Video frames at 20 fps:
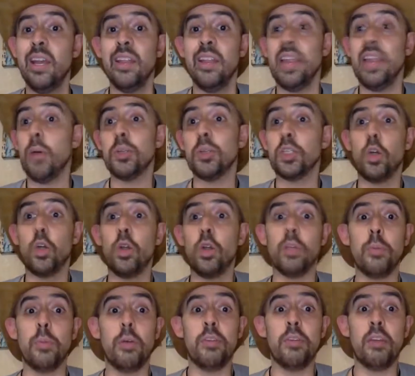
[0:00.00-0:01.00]
That was the only
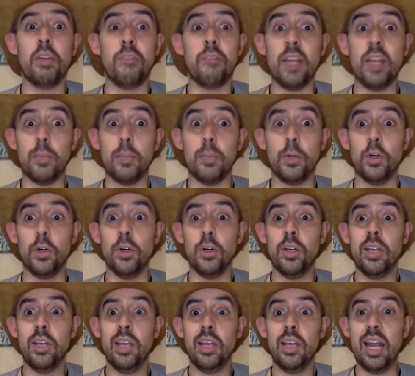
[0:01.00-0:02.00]
movie available.
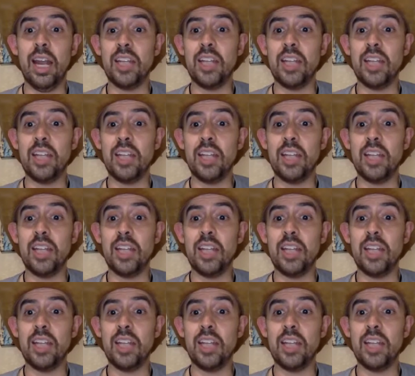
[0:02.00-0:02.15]
And I